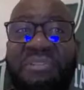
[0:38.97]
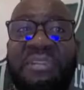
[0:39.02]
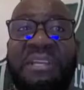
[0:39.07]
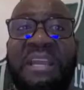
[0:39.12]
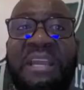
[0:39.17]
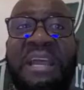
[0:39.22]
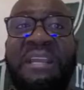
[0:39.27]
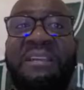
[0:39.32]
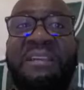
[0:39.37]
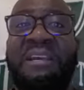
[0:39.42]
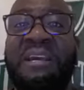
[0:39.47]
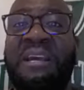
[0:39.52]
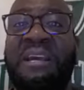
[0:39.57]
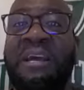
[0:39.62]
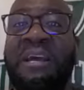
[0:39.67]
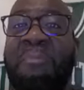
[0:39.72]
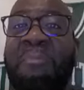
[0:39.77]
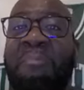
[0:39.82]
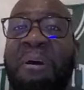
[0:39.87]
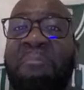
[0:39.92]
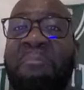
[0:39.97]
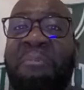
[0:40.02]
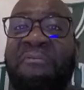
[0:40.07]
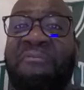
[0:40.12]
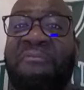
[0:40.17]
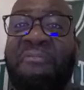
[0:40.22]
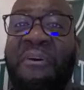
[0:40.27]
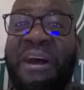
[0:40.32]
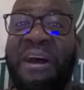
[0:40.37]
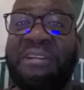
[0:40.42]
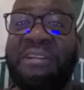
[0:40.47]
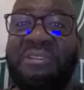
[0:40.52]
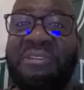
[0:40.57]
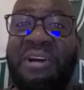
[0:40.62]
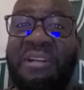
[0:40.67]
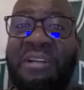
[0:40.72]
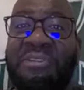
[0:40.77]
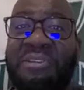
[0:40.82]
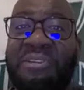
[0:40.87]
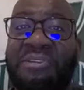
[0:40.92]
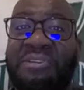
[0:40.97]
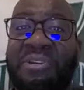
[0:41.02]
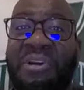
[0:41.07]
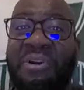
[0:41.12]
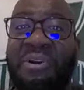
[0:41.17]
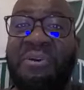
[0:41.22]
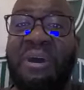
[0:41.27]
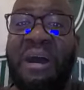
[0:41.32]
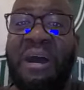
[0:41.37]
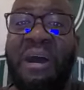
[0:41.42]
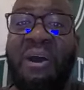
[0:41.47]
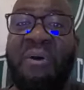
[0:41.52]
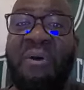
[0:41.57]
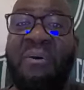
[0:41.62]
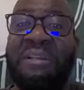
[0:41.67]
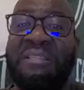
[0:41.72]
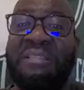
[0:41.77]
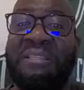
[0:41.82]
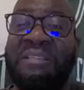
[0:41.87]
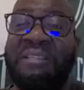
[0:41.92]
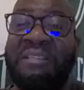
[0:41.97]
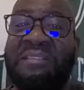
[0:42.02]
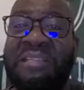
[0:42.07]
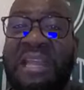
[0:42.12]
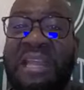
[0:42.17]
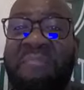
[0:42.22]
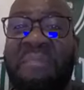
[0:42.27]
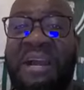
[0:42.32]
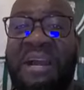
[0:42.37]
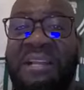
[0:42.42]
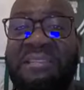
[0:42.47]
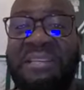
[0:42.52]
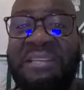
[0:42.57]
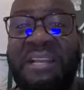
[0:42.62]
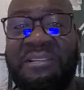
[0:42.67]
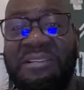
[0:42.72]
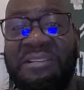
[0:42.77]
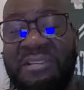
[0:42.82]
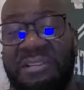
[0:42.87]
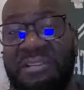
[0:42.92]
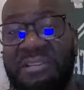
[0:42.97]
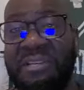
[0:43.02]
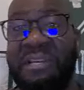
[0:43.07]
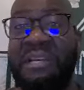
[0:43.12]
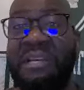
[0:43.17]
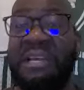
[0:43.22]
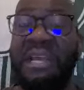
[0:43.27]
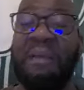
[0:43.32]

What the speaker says: again. But before I start the show, I always like to state my intentions.